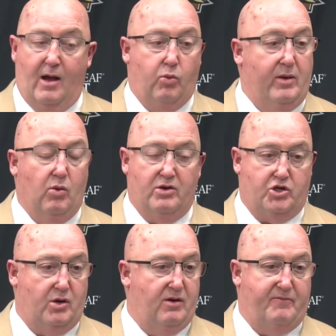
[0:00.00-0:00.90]
We weren't
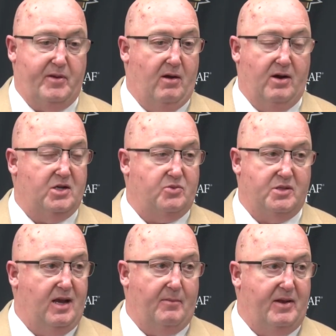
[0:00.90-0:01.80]
sure if B. Artis
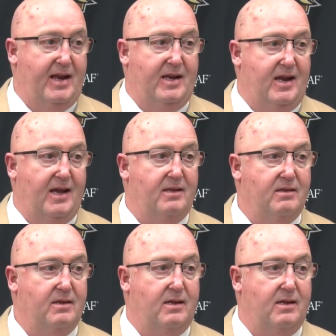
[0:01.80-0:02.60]
was going to play today.